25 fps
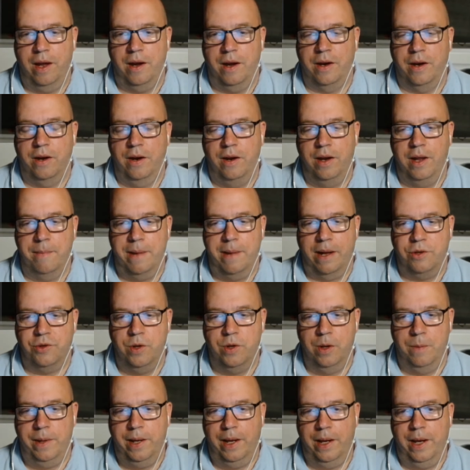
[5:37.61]
I can only
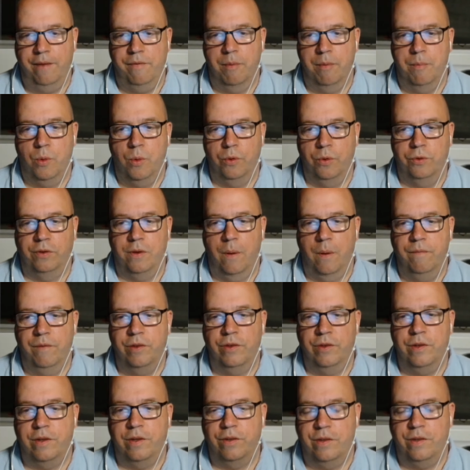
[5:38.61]
imagine it being even more so in the
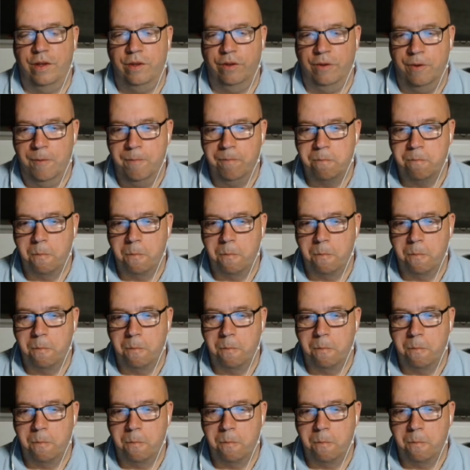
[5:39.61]
60s.